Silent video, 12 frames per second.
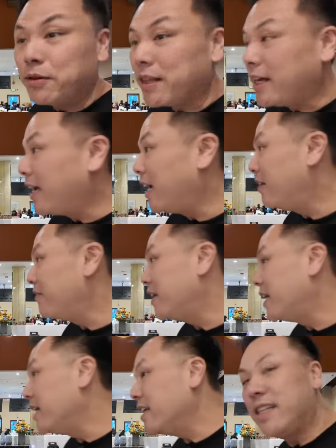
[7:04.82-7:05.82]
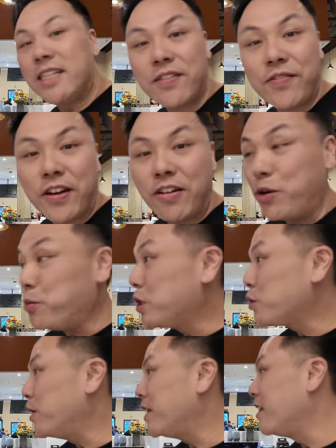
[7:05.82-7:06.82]
what they have. And I need to figure out
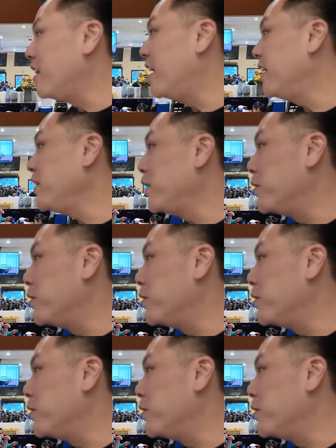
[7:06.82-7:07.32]
which way the line